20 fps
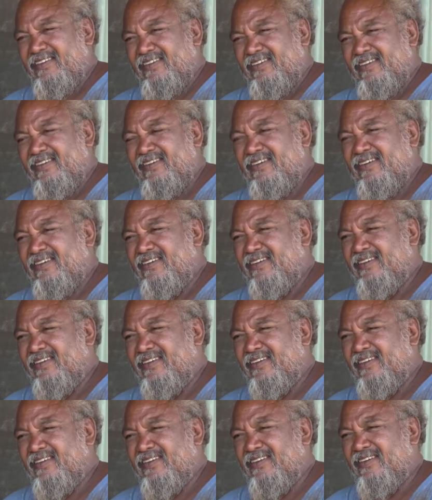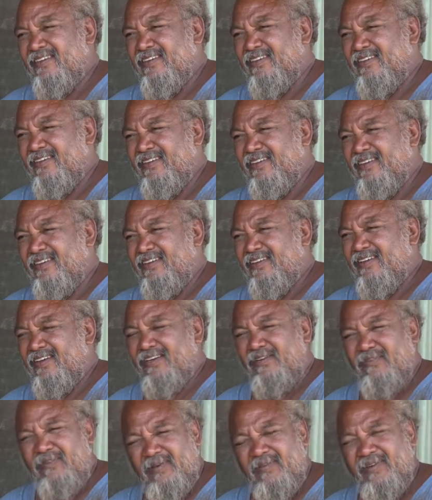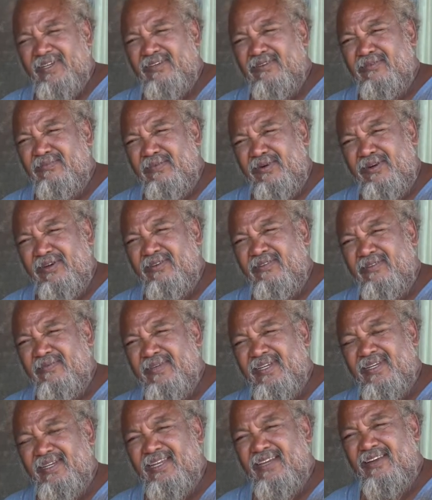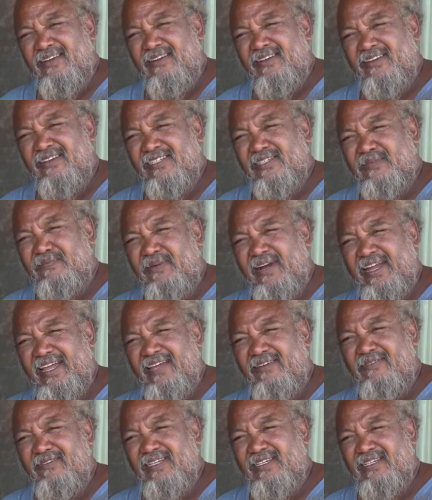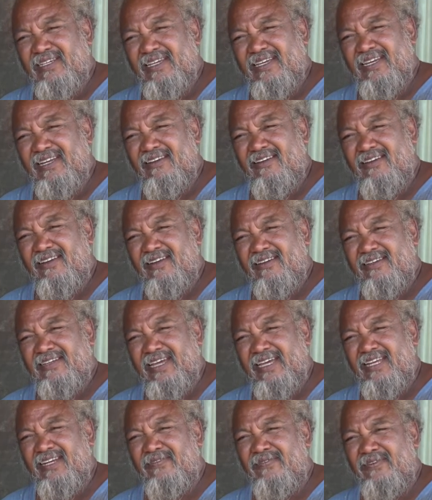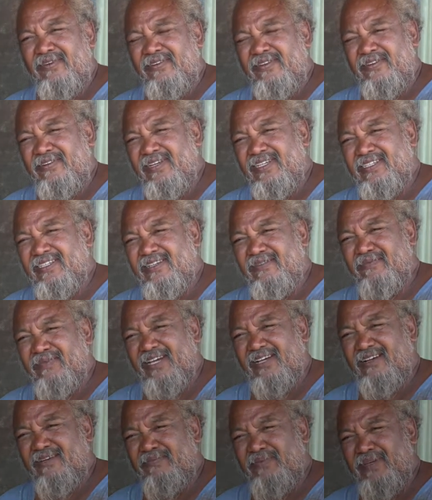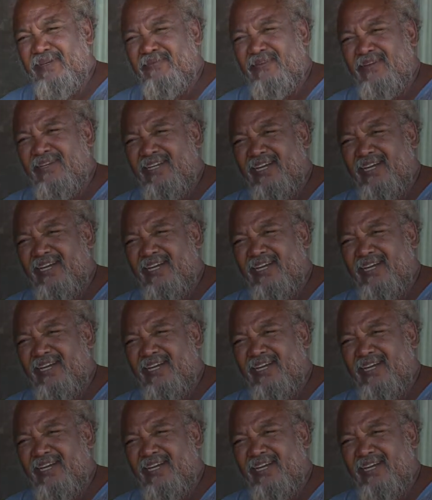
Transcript: Yeah. And we went to Broome and done a lot of spraying. We killed a lot of tailor fruit trees in the back of people's